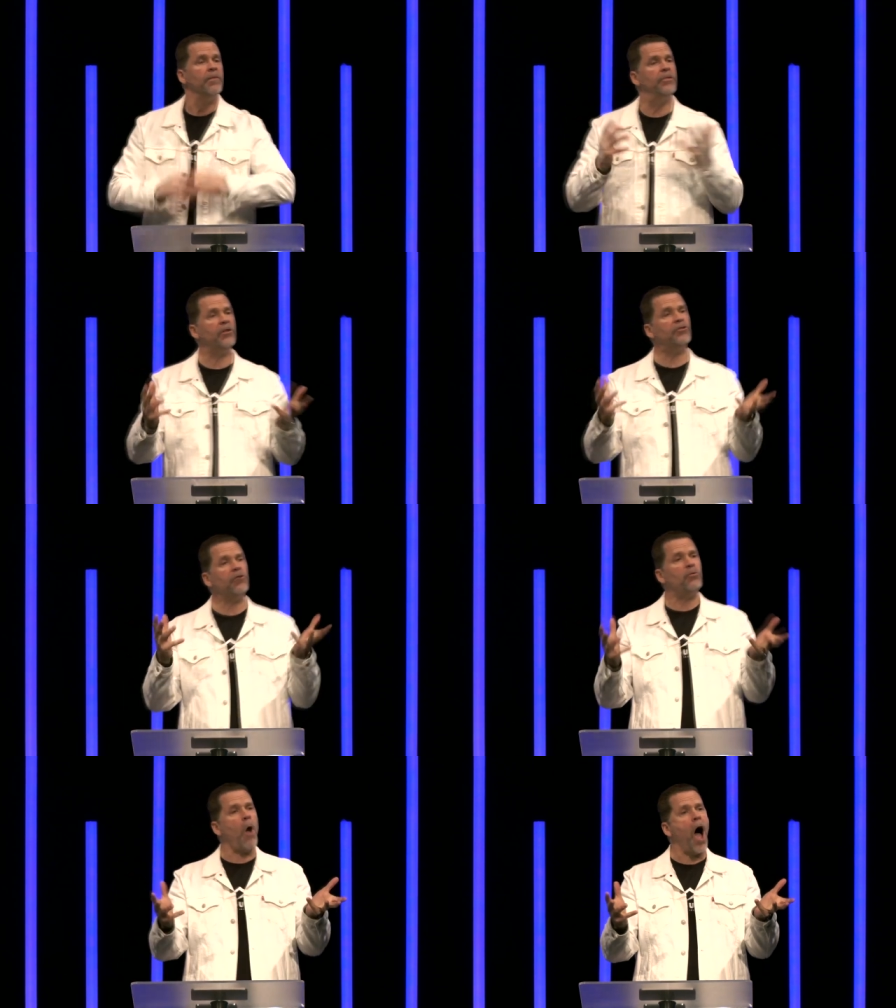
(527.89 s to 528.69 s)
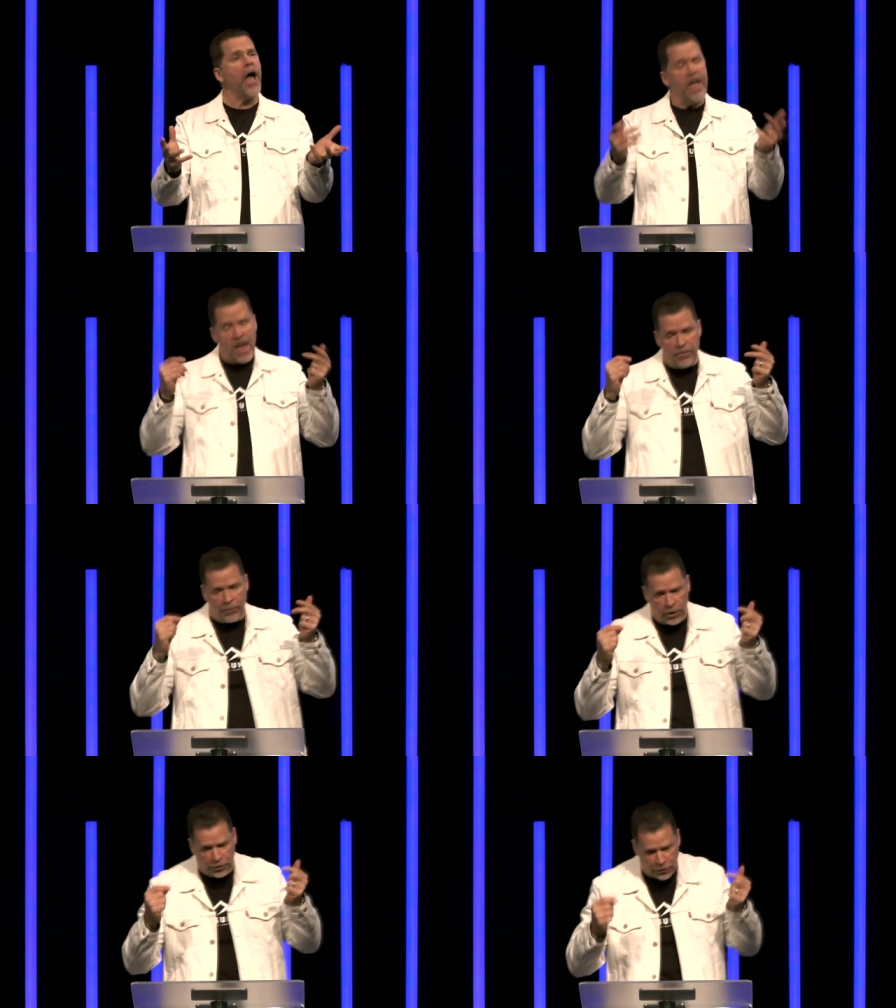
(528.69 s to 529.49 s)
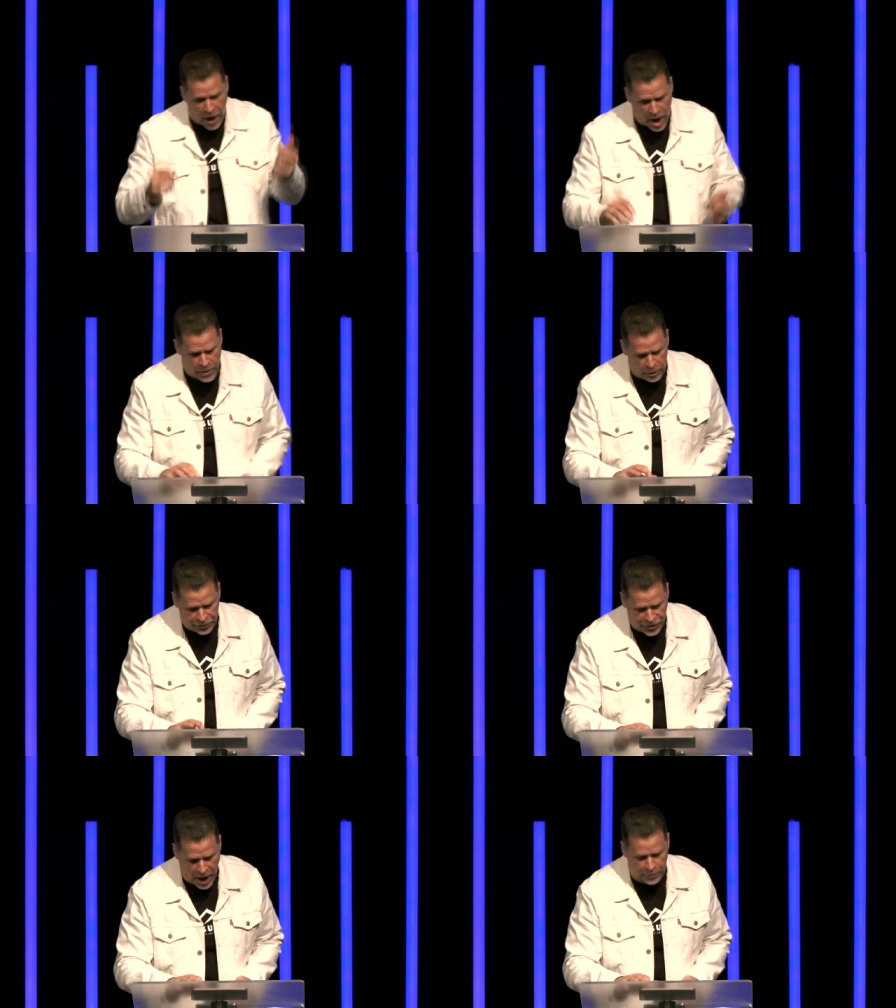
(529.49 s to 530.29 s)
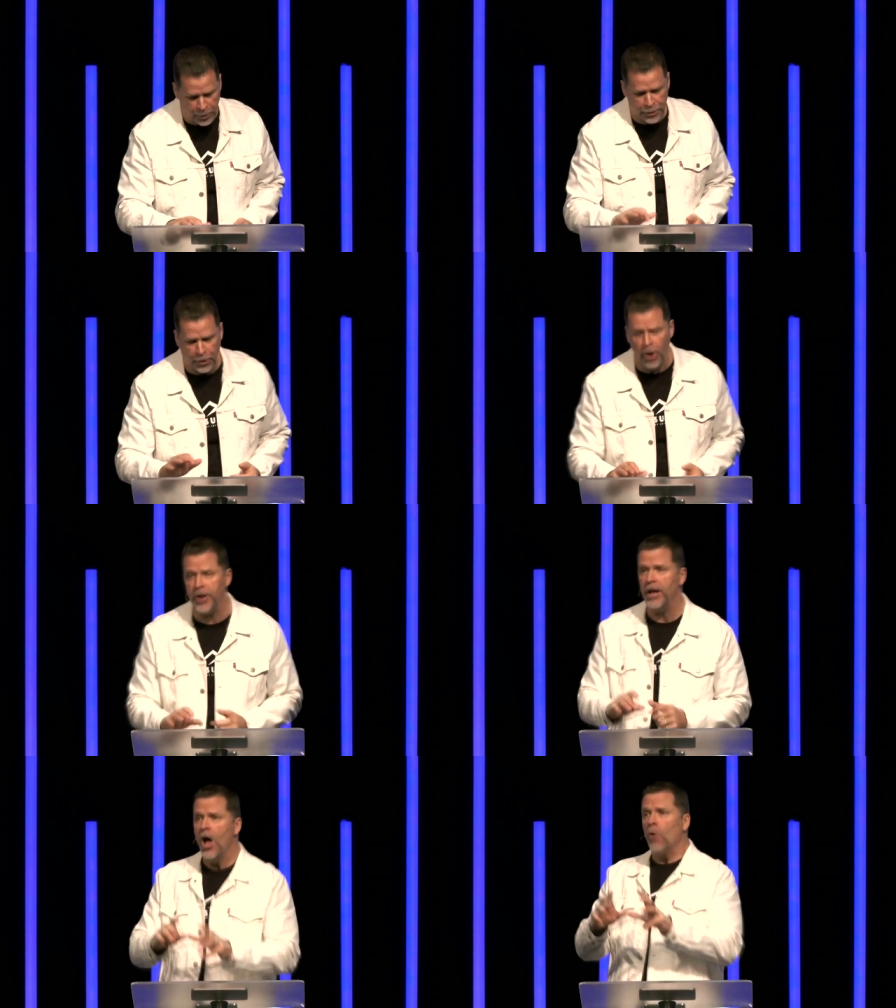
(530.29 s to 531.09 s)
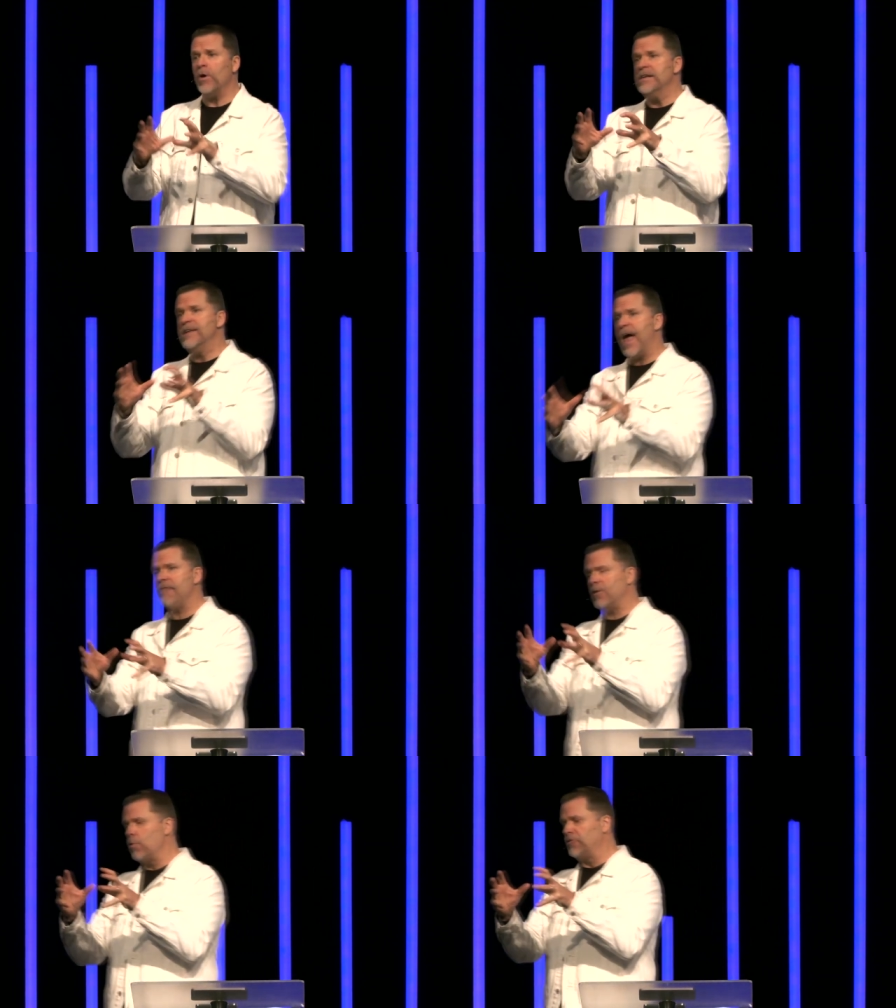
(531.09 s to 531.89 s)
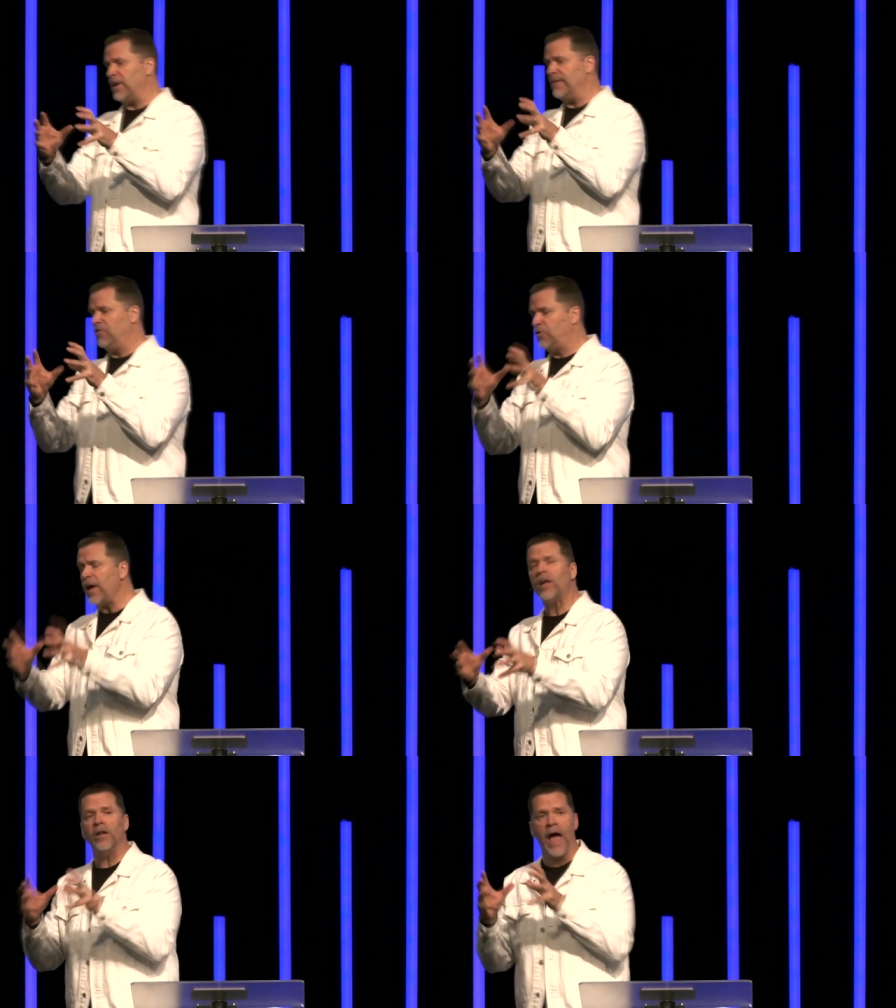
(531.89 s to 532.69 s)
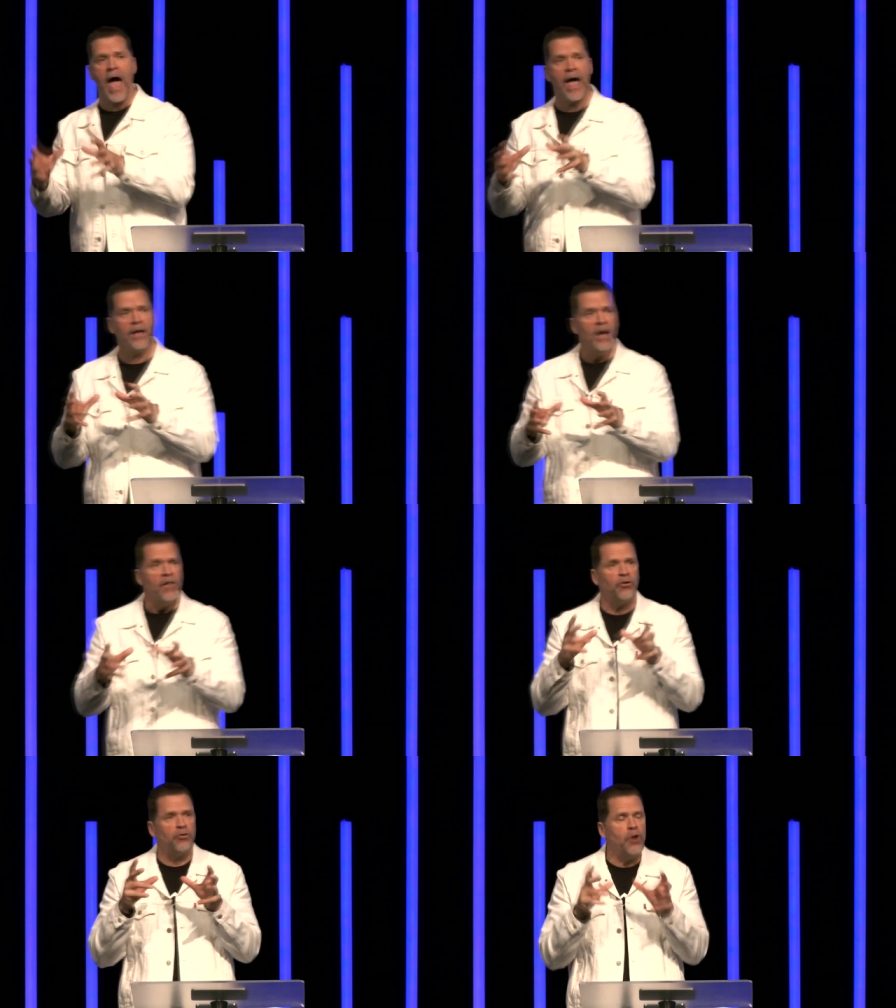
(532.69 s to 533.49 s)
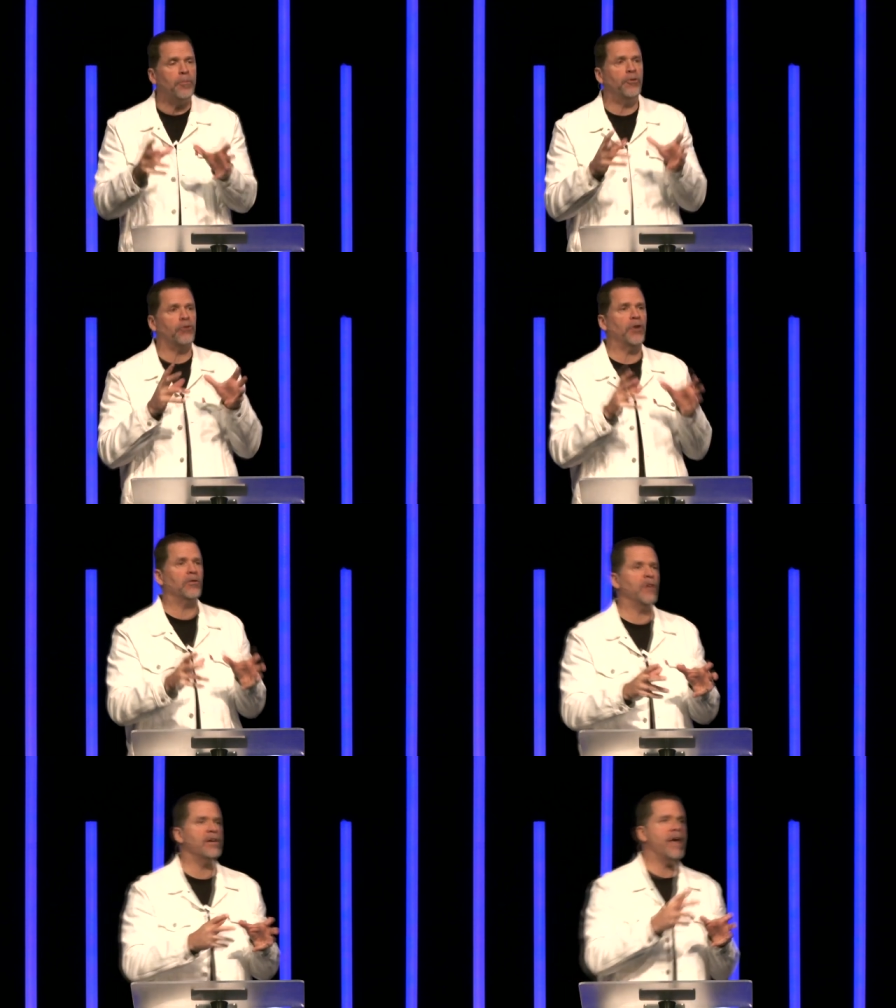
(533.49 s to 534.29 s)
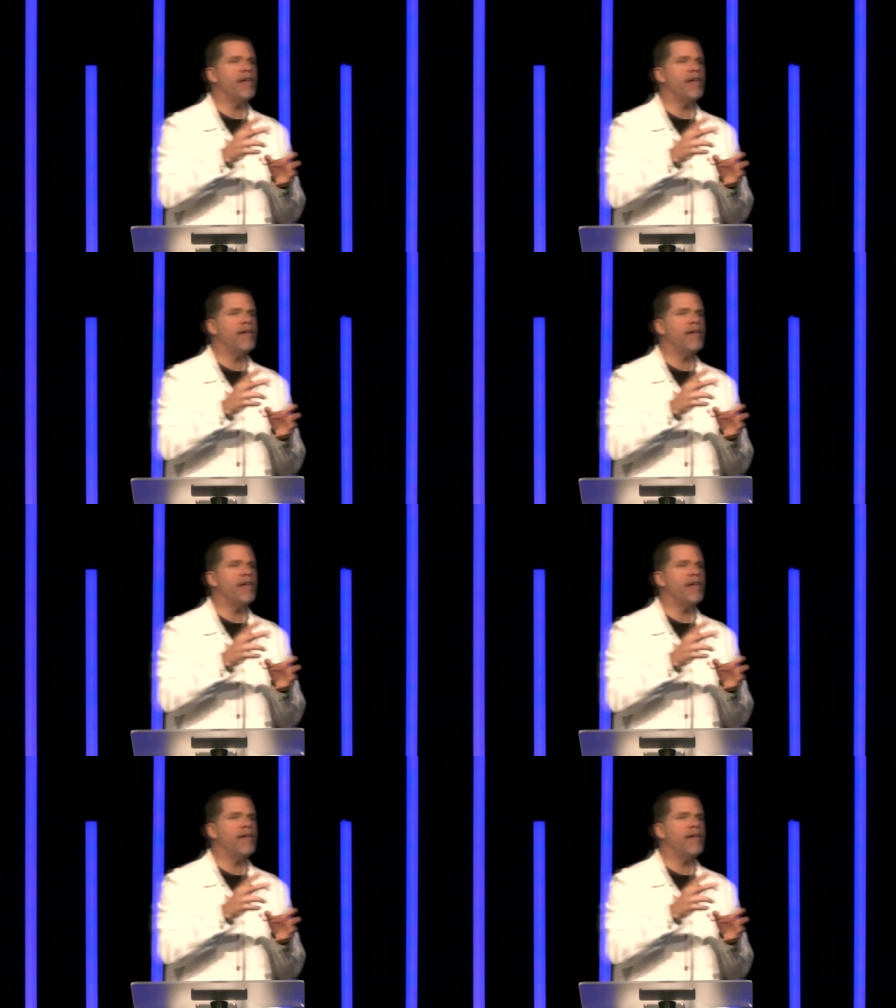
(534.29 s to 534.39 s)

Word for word: This is why in 1 Samuel chapter 30, when David was at Ziklag, the scripture says that